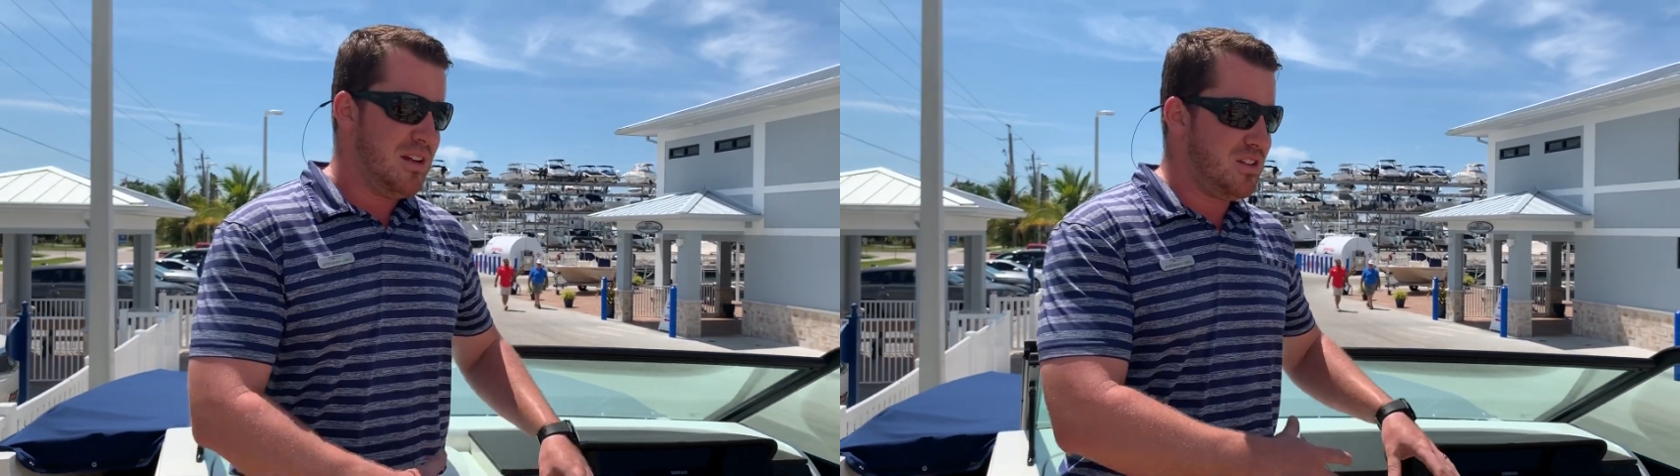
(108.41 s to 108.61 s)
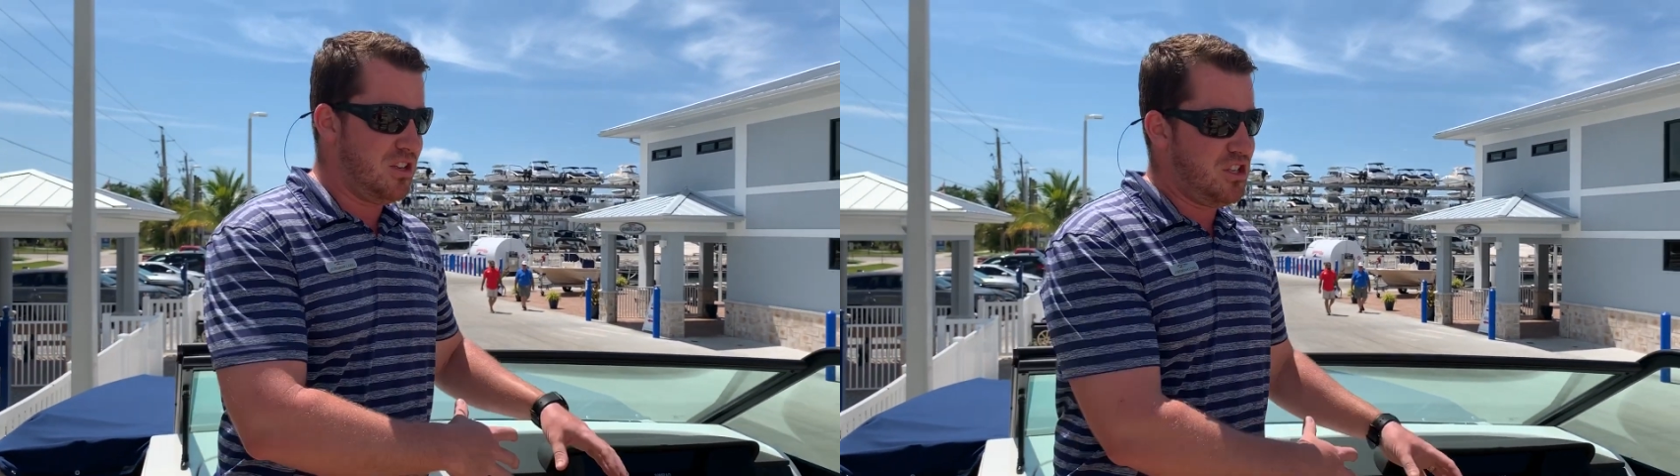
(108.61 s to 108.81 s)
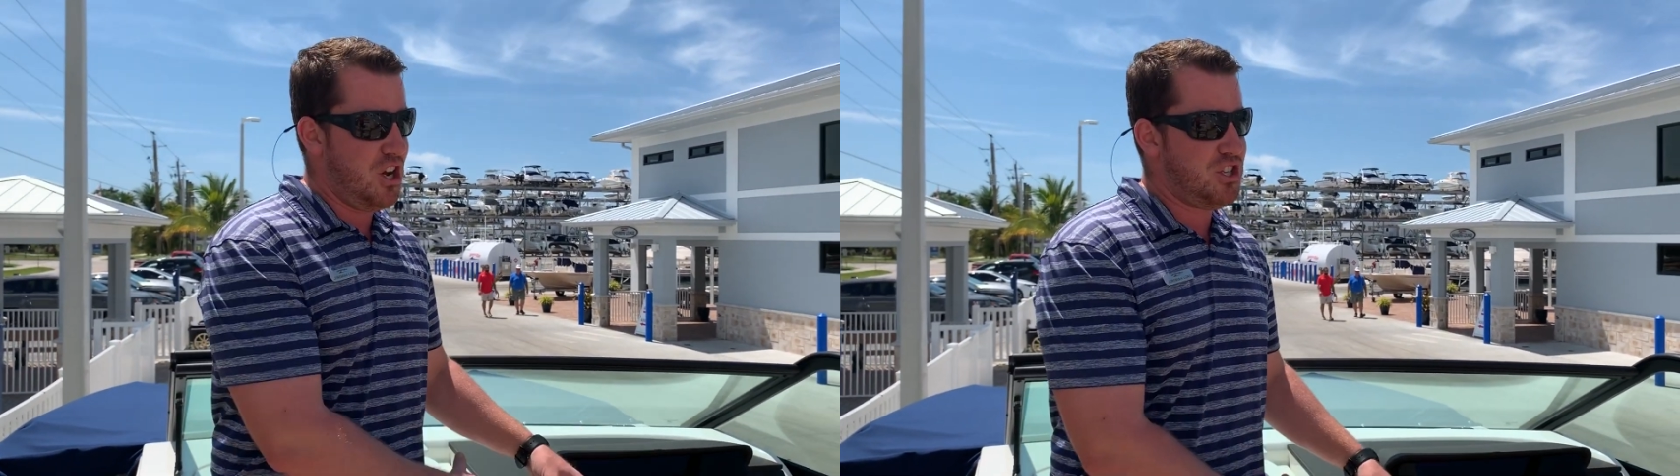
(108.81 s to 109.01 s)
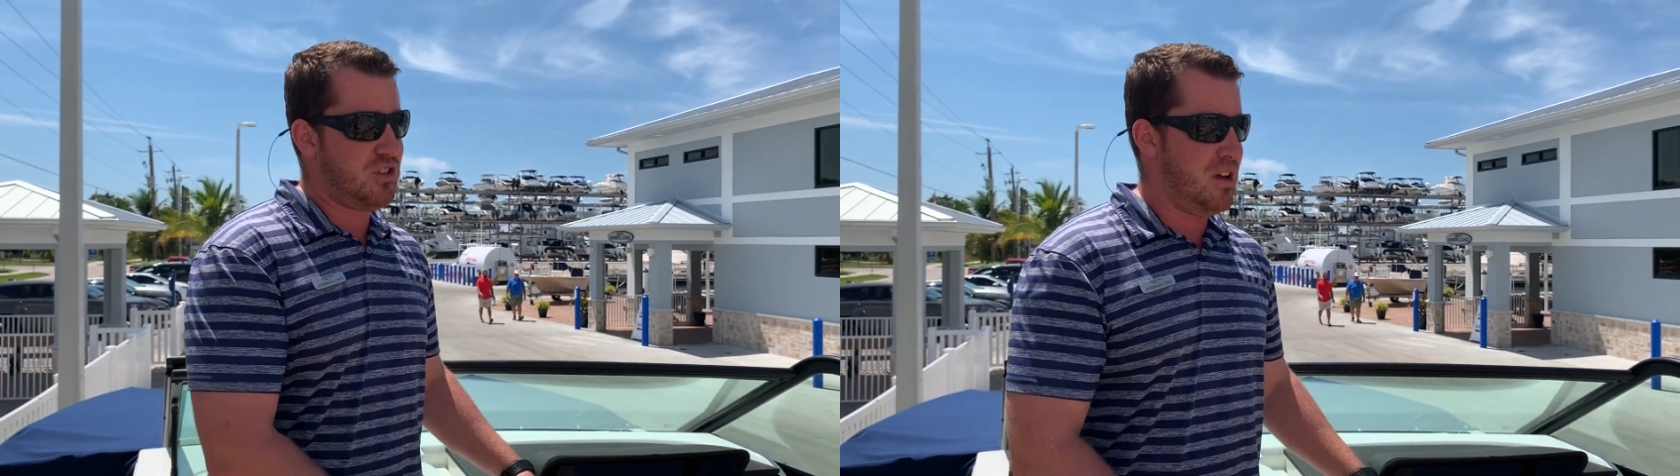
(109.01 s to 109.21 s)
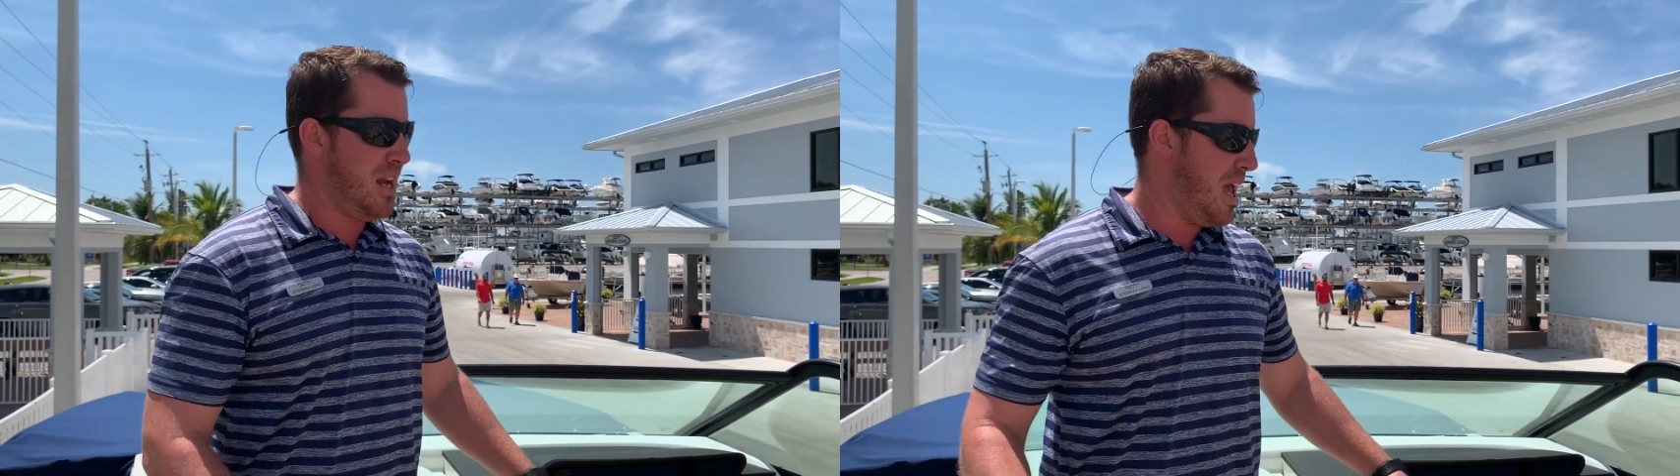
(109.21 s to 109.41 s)
to the
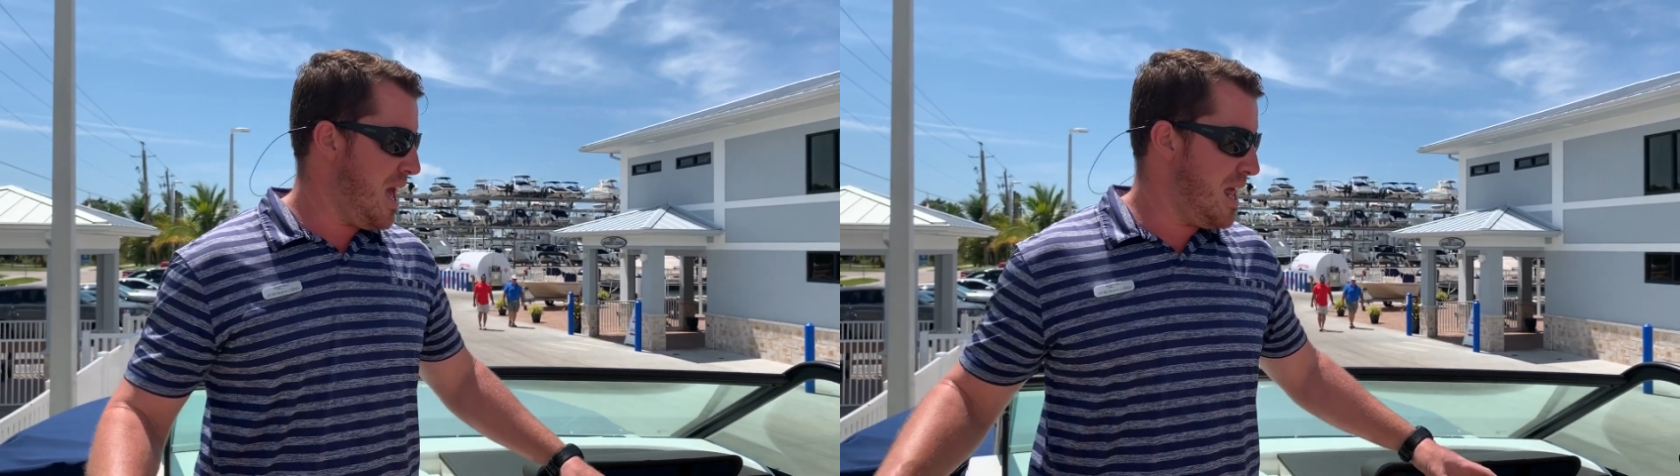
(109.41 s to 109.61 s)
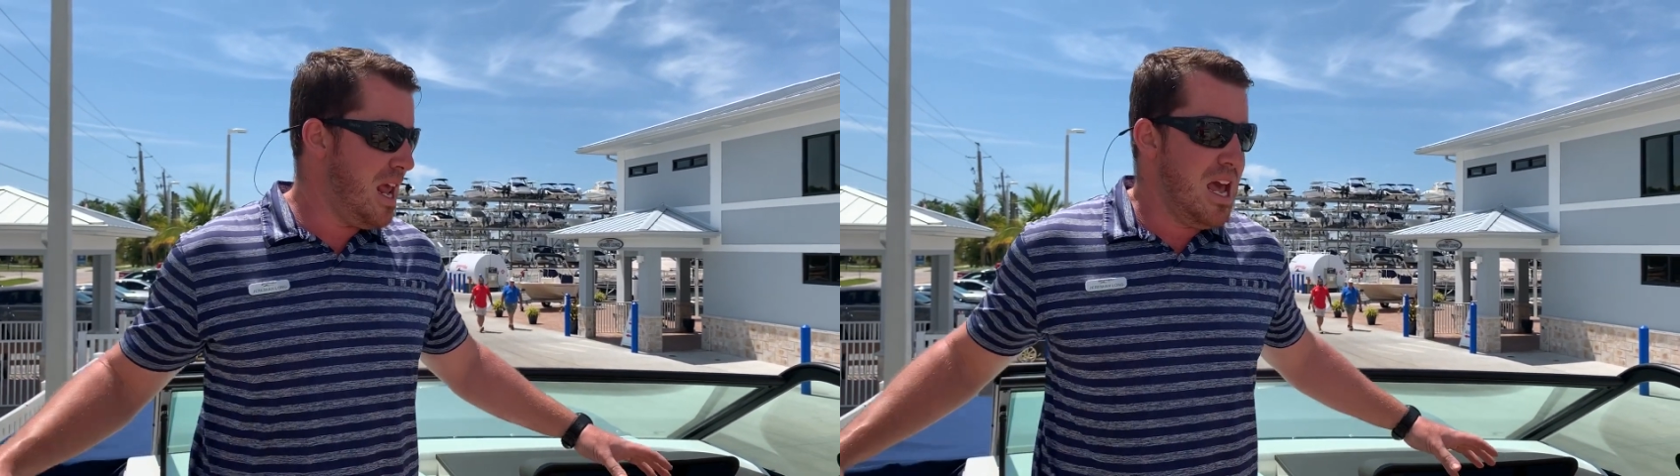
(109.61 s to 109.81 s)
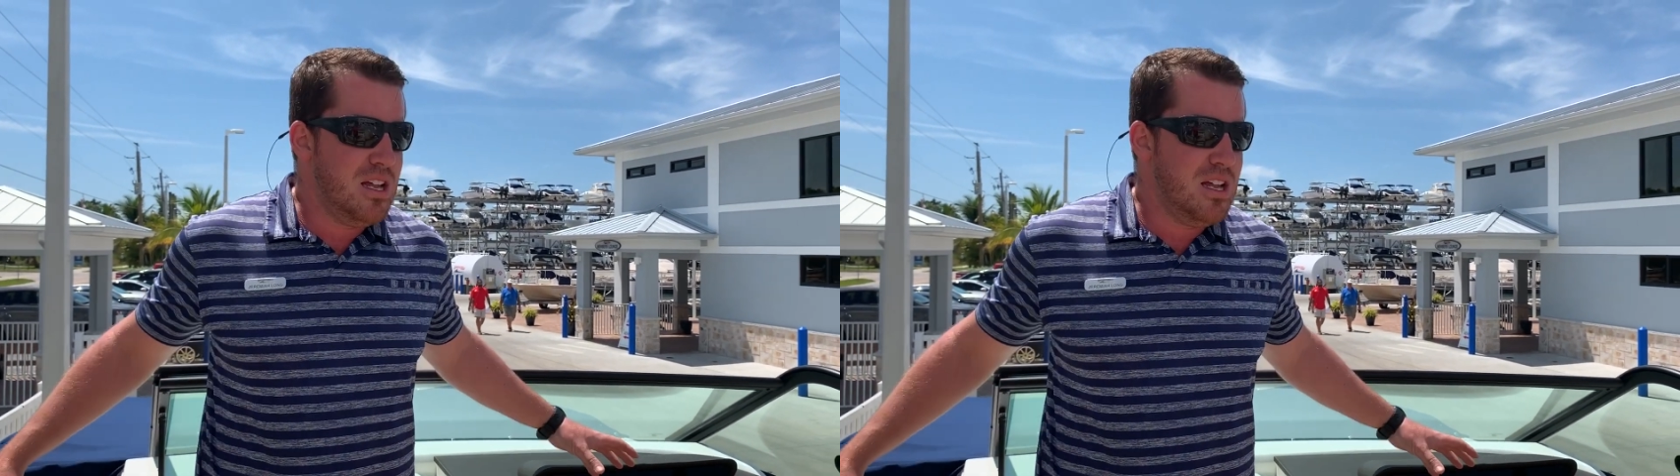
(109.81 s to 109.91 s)
touchscreen head